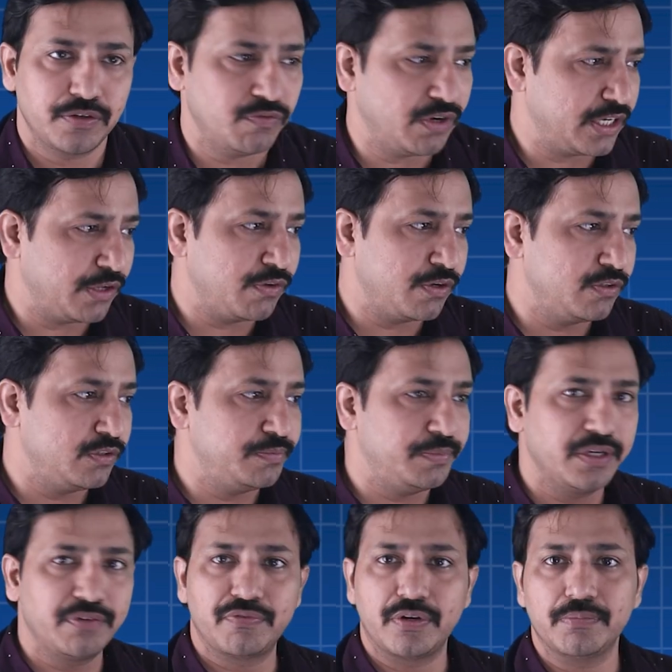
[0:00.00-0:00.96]
Whatever we
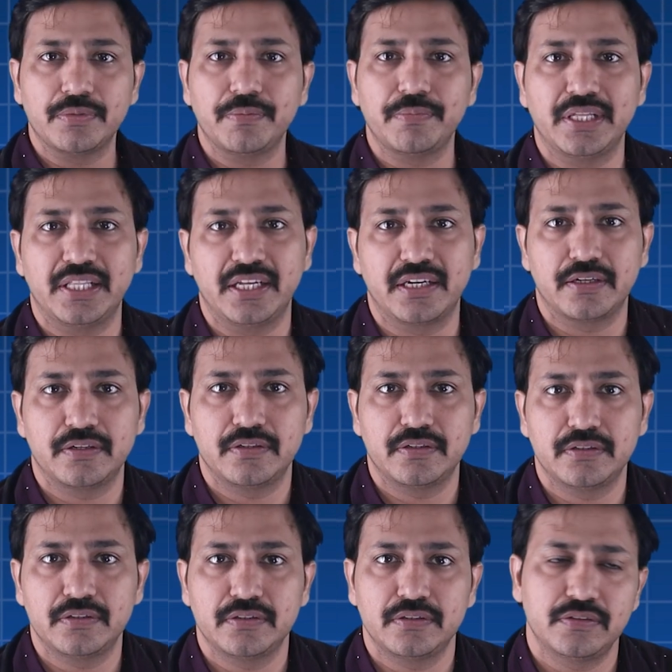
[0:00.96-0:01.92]
speak from the mother,
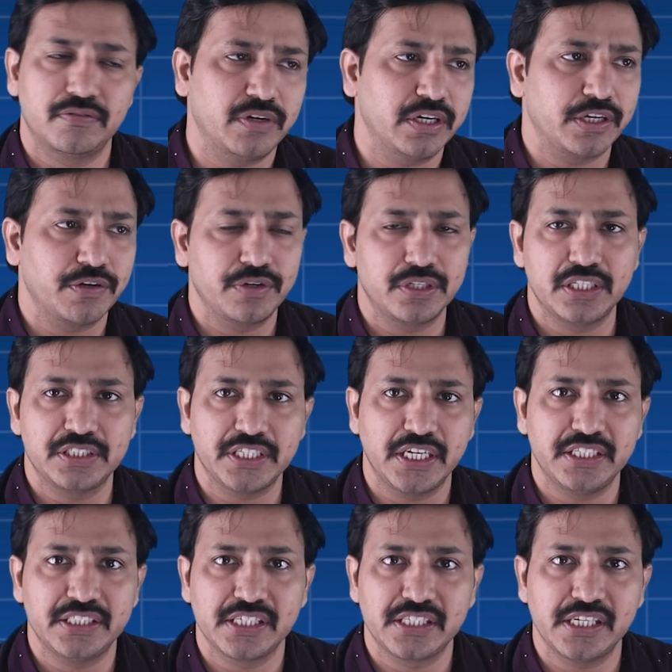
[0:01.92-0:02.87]
whatever the
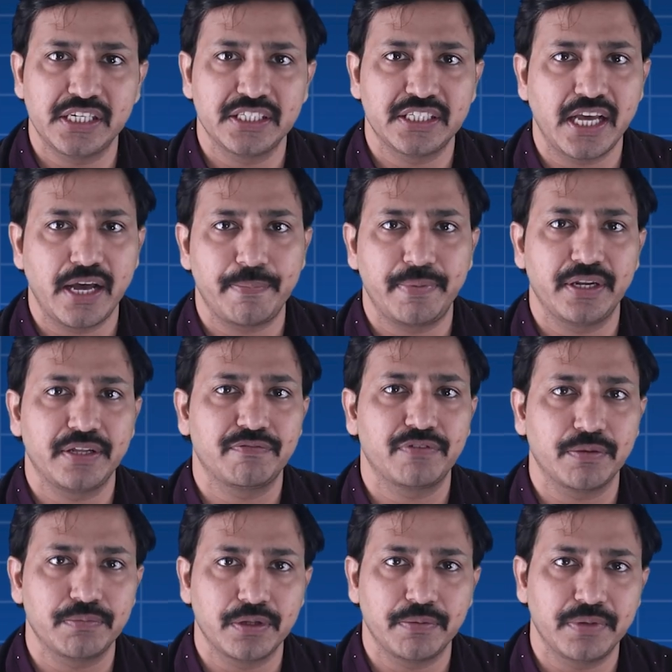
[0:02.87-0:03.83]
changes that is happening
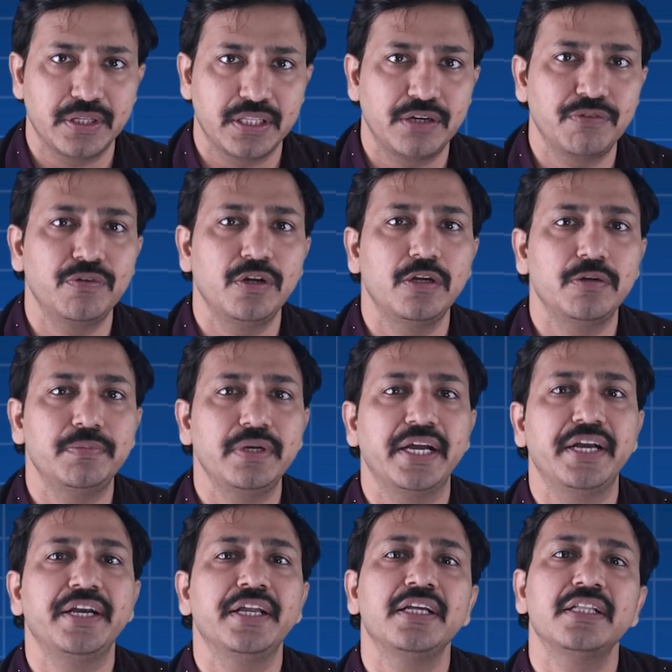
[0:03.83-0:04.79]
from the mother, we will be
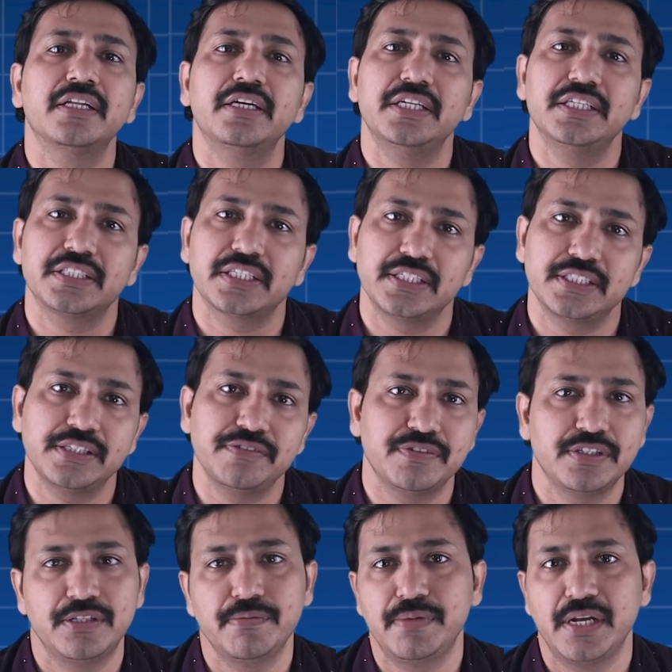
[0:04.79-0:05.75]
ending the discussion
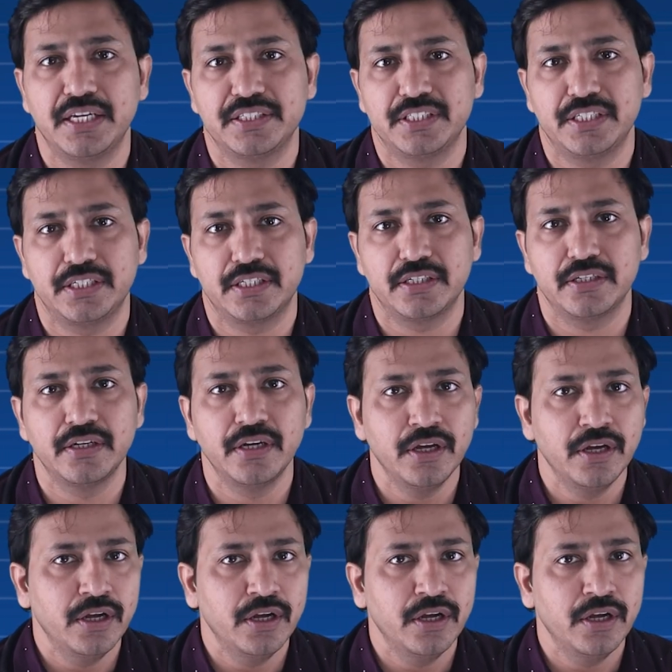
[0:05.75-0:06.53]
with the placenta.